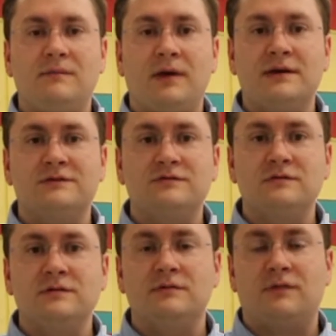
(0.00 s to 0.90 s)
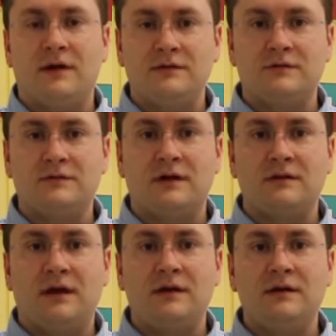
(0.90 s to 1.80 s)
Magnet School in Raleigh, North
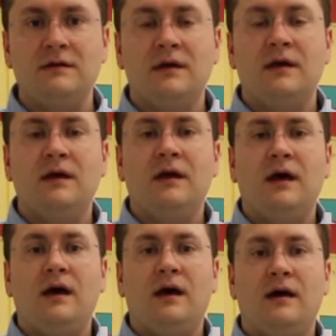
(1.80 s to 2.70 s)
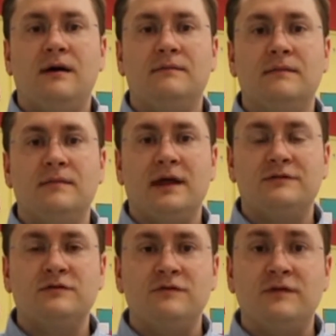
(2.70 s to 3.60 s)
Carolina. Um,
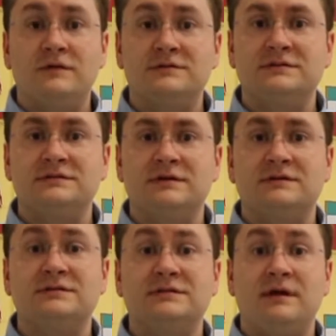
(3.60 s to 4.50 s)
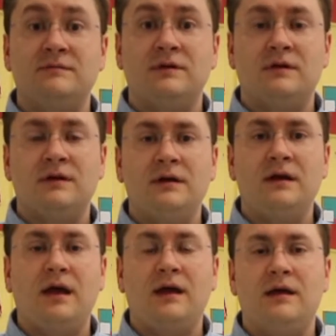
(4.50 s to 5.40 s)
that school focuses on STEM
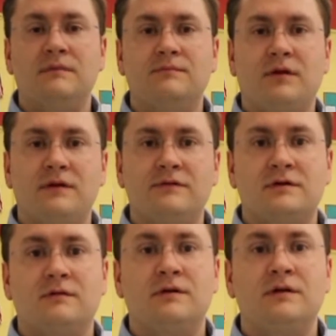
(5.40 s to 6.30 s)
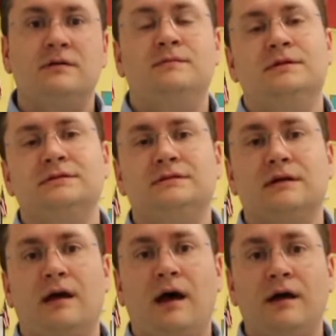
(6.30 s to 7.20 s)
learning and part of their curriculum is
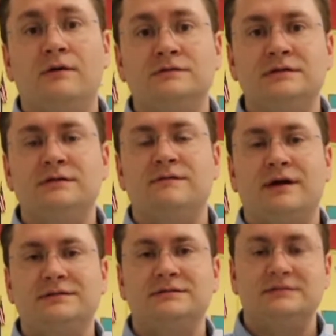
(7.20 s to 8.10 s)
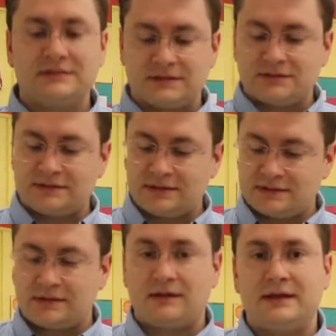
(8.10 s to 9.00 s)
IoT devices such as
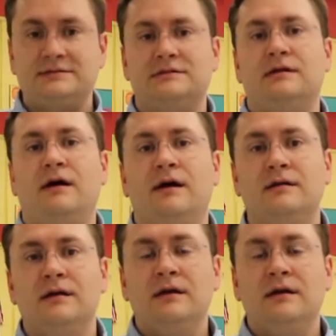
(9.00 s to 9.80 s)
this Alexa Dot.